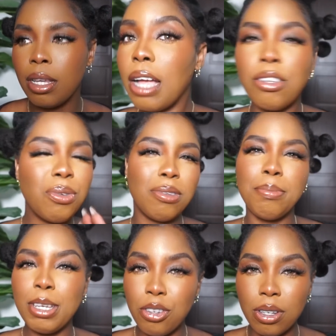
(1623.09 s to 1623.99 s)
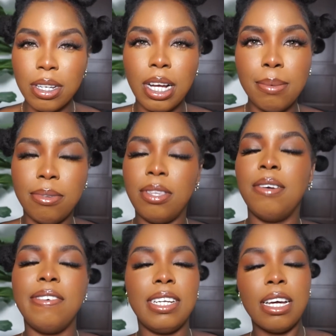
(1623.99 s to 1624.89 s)
I just want to make sure that I'm
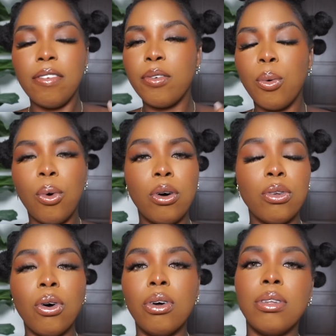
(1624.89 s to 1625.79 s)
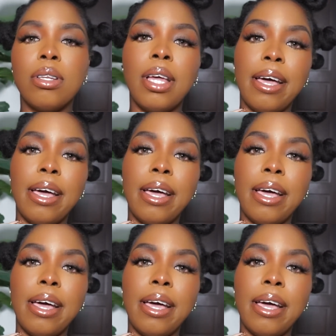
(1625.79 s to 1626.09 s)
serving everyone on